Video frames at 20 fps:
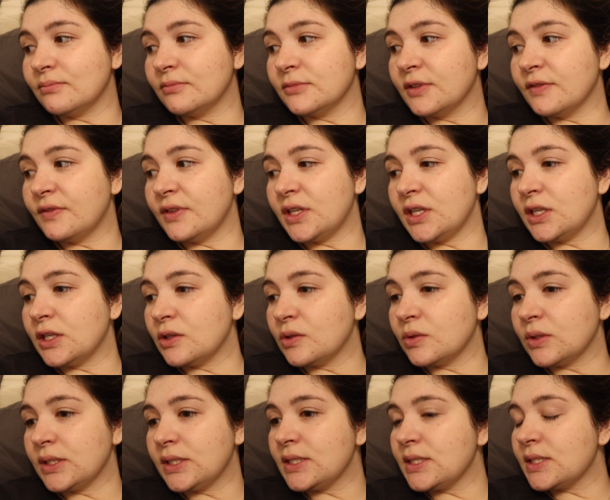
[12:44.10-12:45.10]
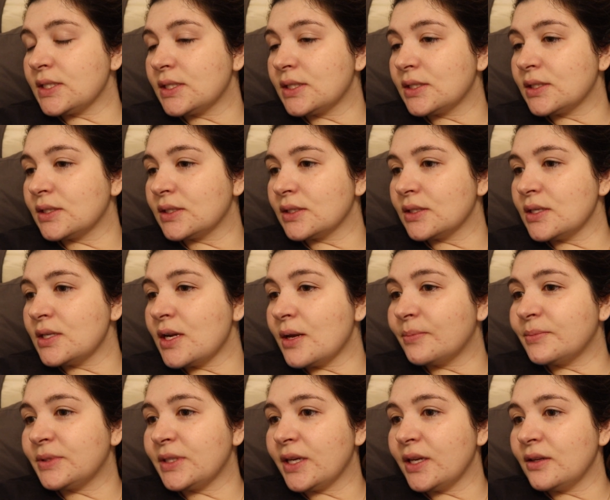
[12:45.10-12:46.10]
video is an
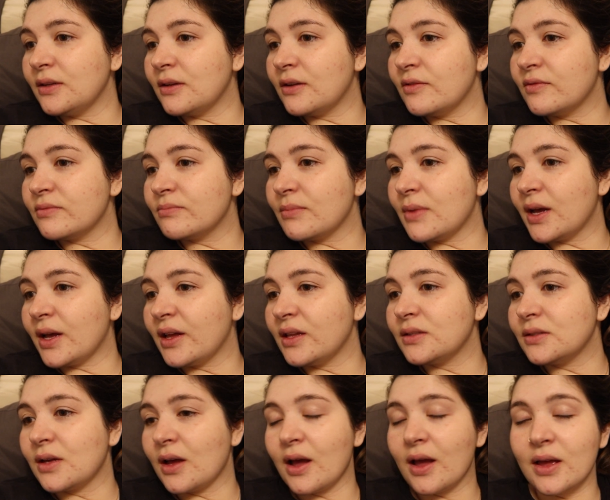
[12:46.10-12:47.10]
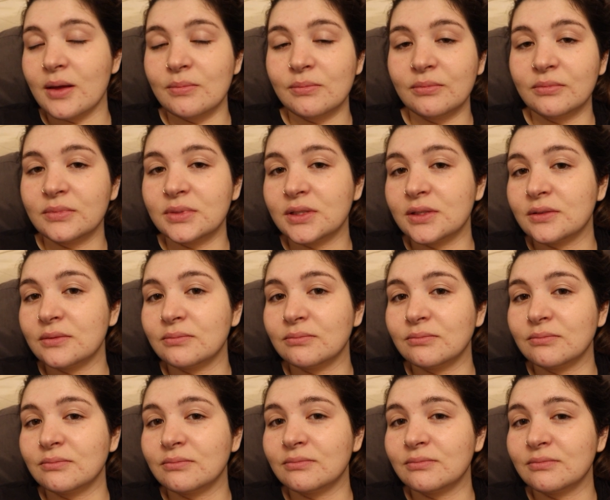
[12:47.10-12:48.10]
update of my times
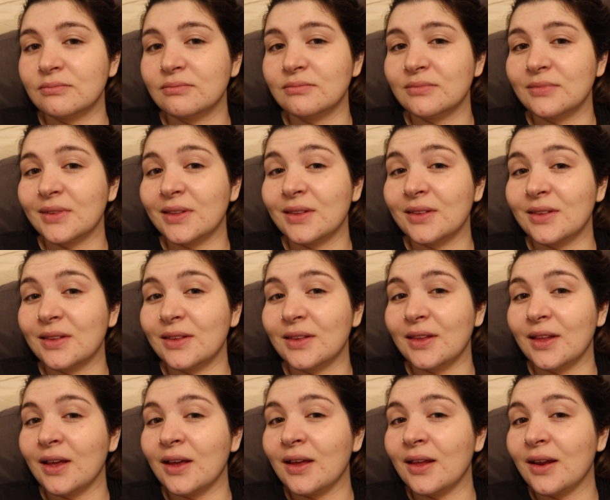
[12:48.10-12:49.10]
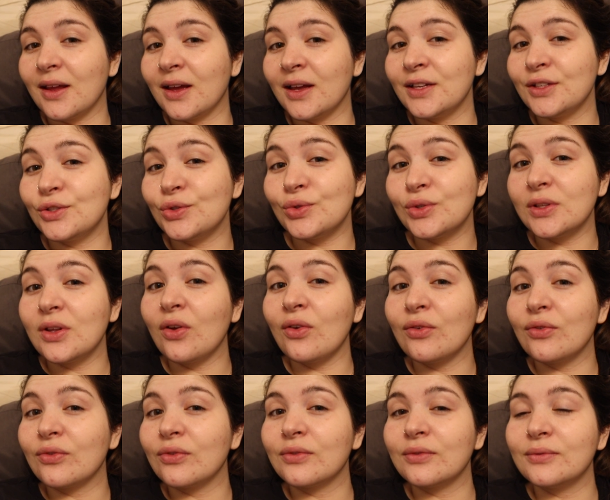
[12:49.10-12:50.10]
that I do
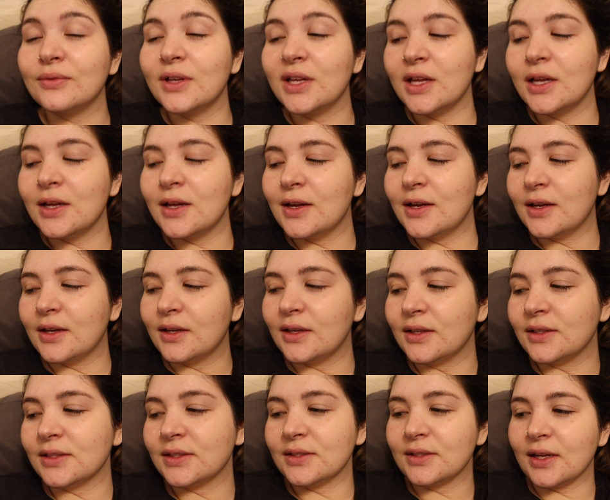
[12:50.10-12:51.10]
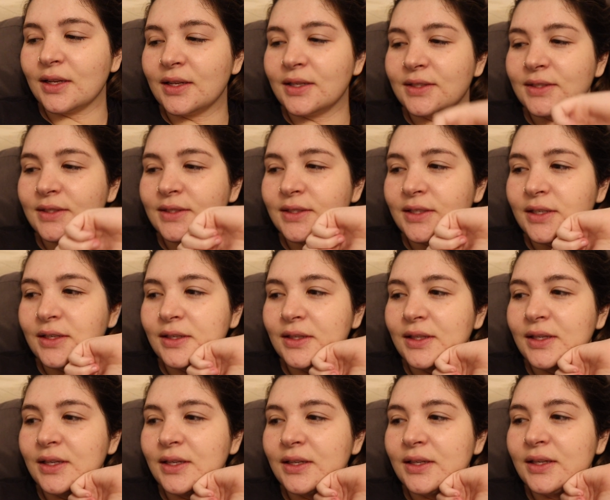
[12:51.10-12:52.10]
stuff. It's not
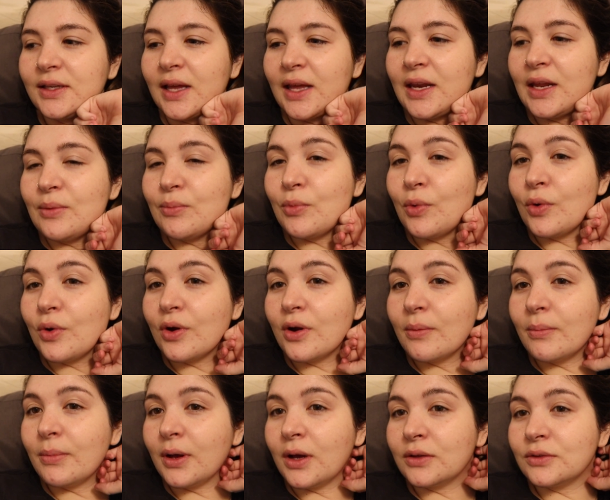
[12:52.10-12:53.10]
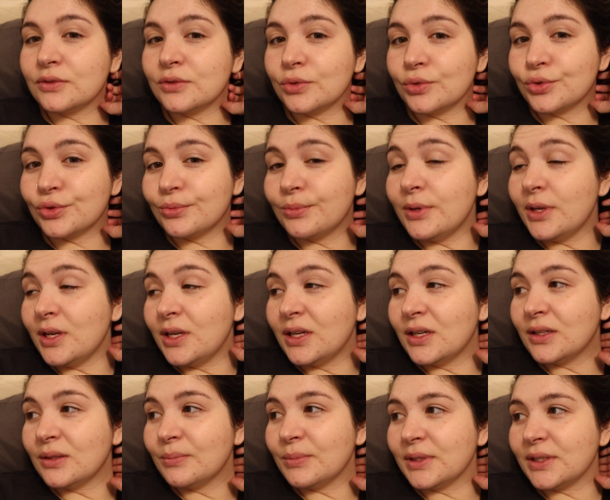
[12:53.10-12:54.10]
necessarily anymore about social
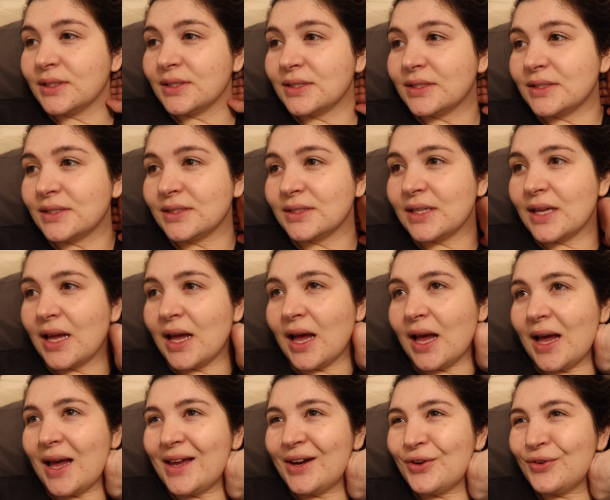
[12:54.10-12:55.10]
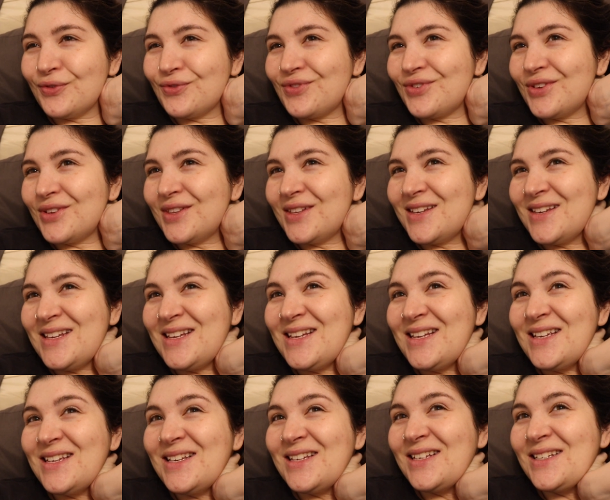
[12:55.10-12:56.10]
media because I don't feel the
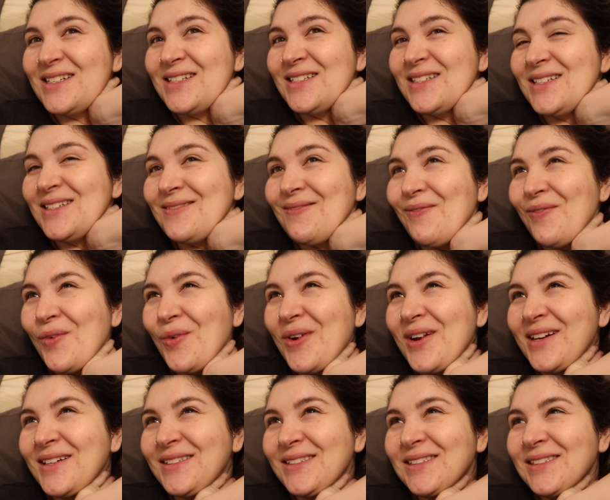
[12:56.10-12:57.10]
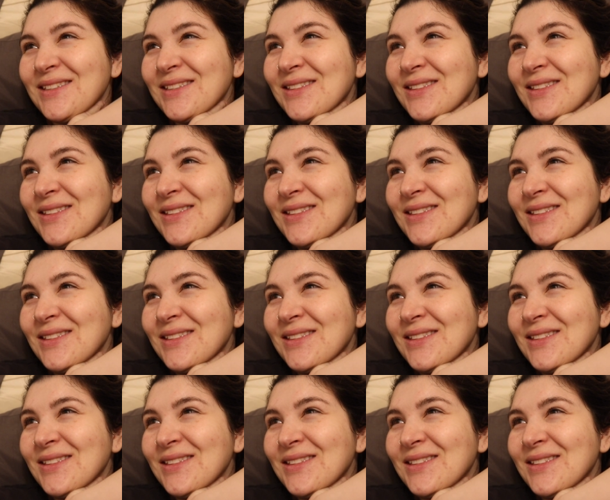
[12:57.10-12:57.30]
need for it.